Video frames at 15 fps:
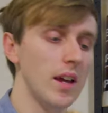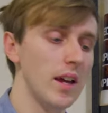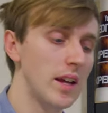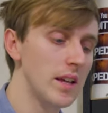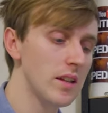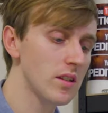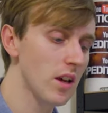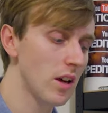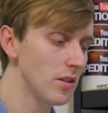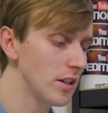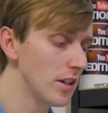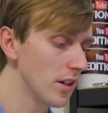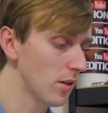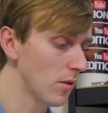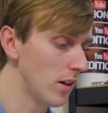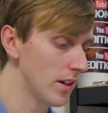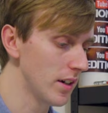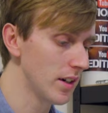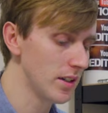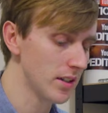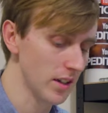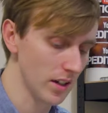It is coating it quite
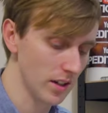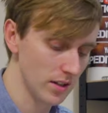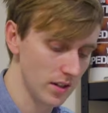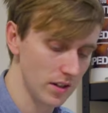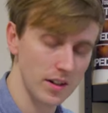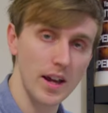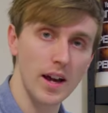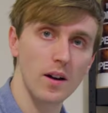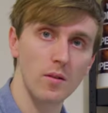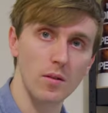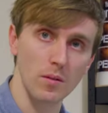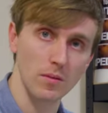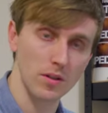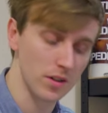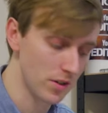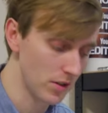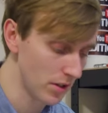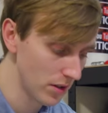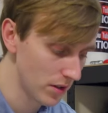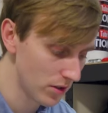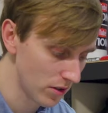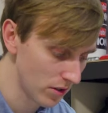nicely. So now what I'm going to
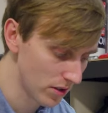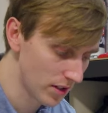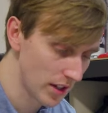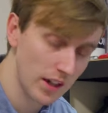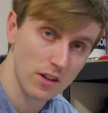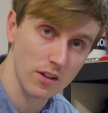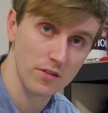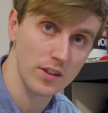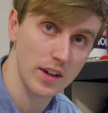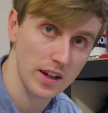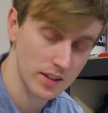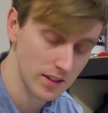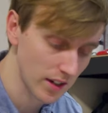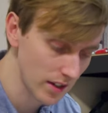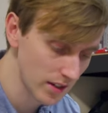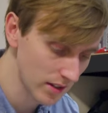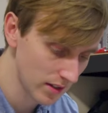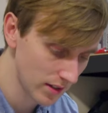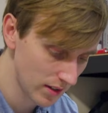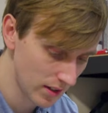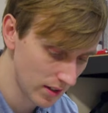do is just take off the excess.